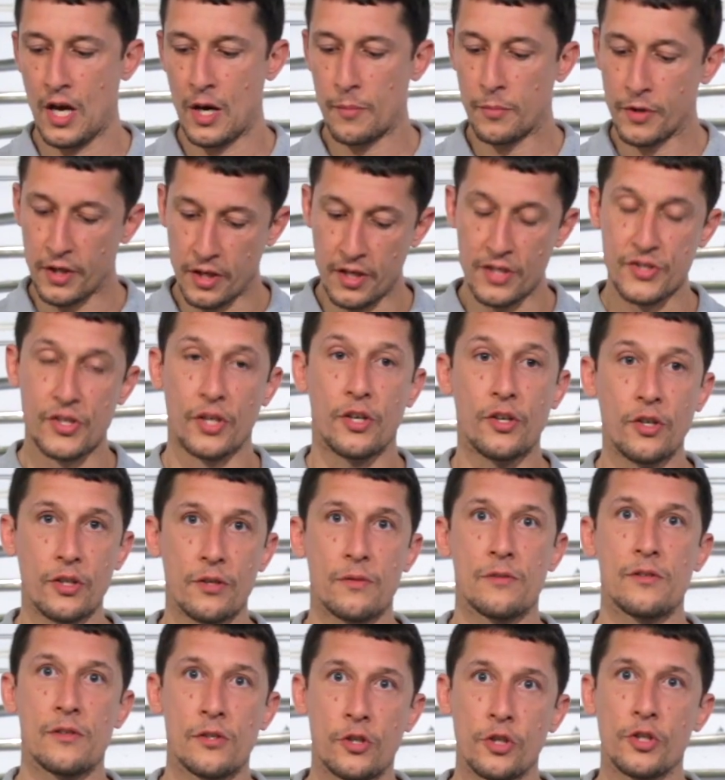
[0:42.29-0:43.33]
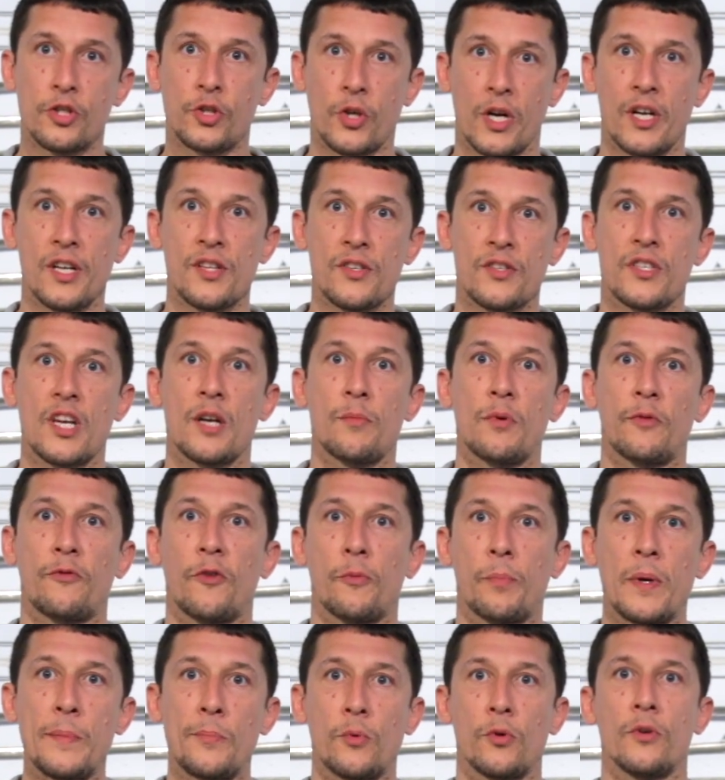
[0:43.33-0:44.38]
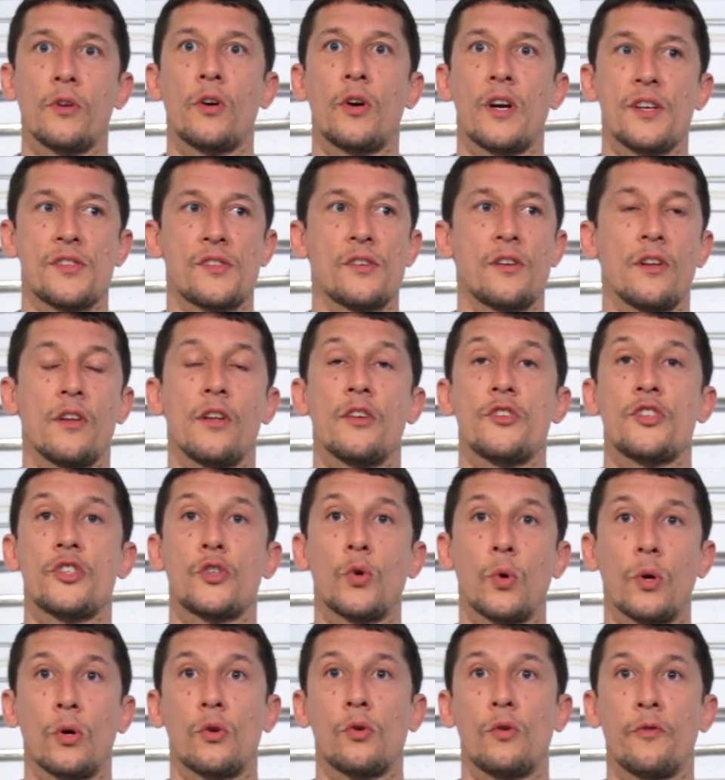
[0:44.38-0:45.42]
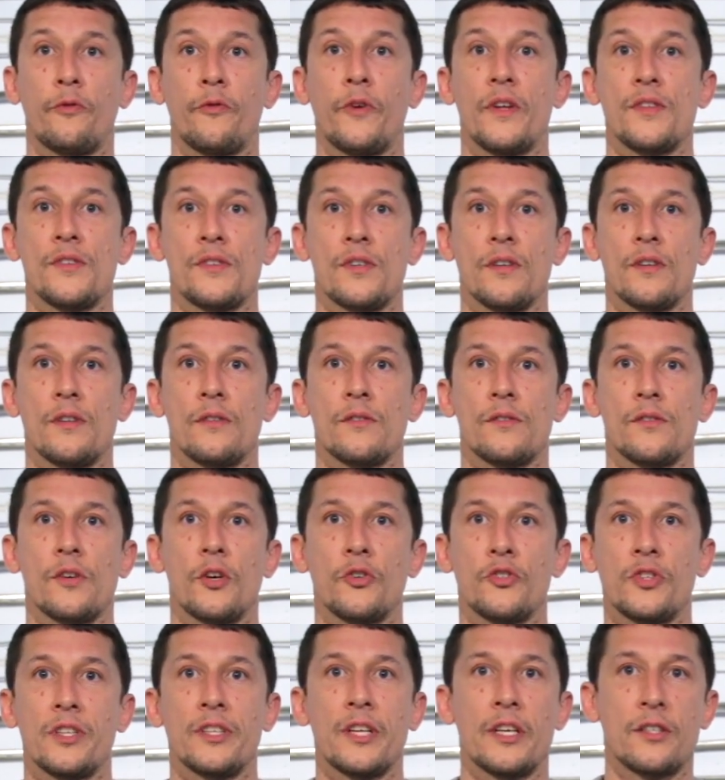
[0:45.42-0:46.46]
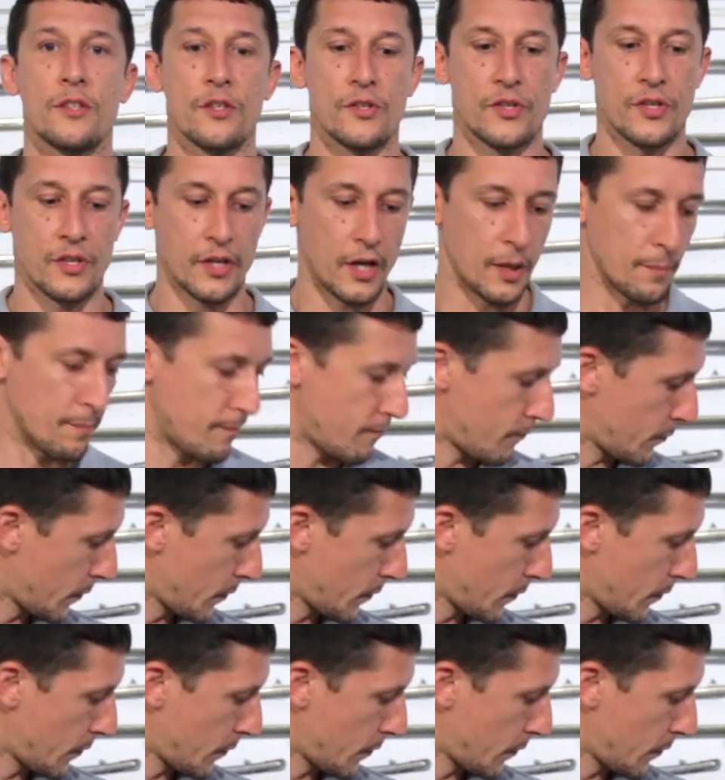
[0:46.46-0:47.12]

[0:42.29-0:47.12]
But it is a good training saber for people interested in historical fencing, so teenagers and up.